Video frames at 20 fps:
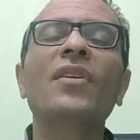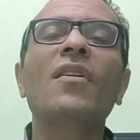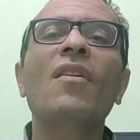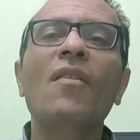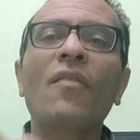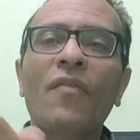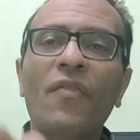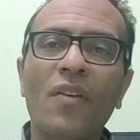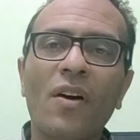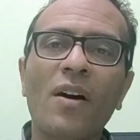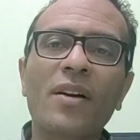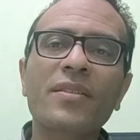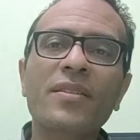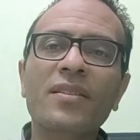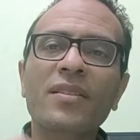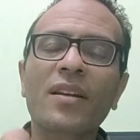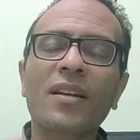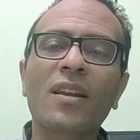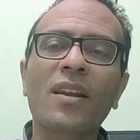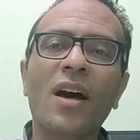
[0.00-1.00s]
fast
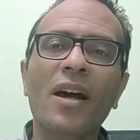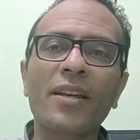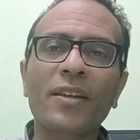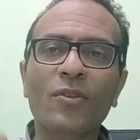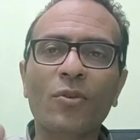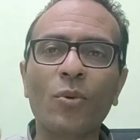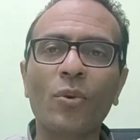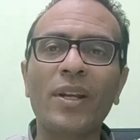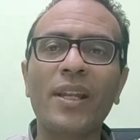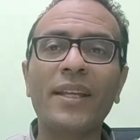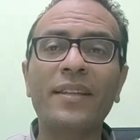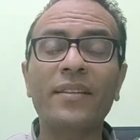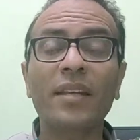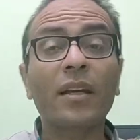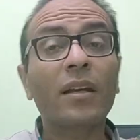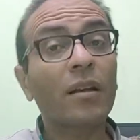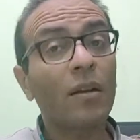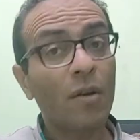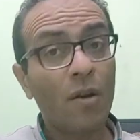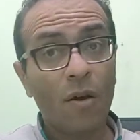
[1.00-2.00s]

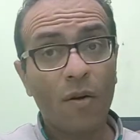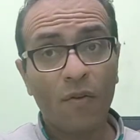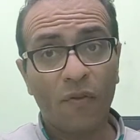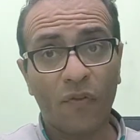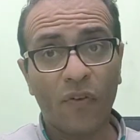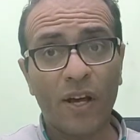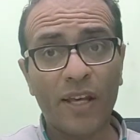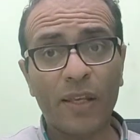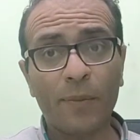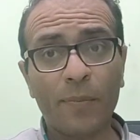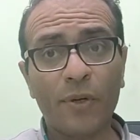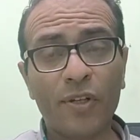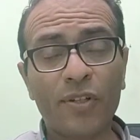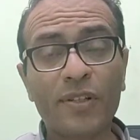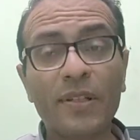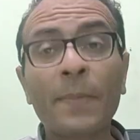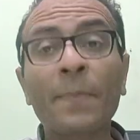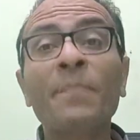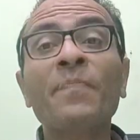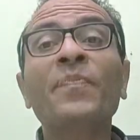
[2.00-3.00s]
glycolytic
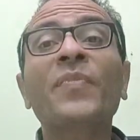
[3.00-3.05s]
fibers